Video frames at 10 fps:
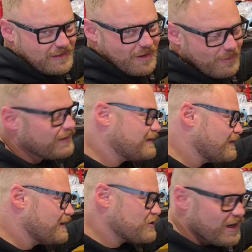going
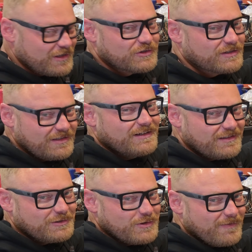until I changed
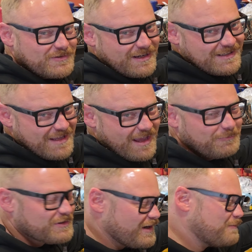the driver's side again,
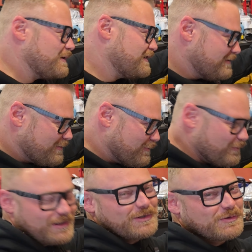which had me
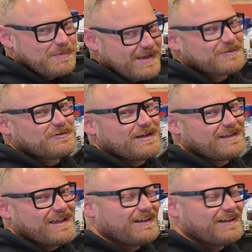redo the passenger side again